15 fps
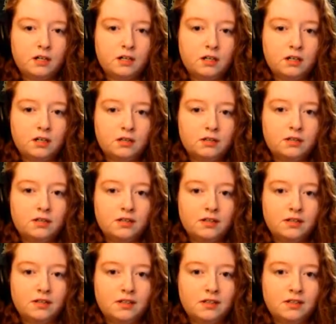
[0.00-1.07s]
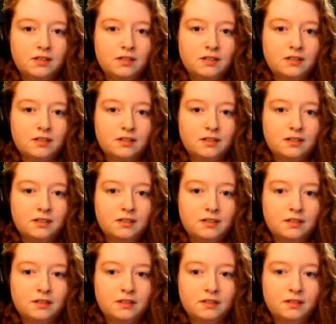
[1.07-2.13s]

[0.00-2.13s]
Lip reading: (silence)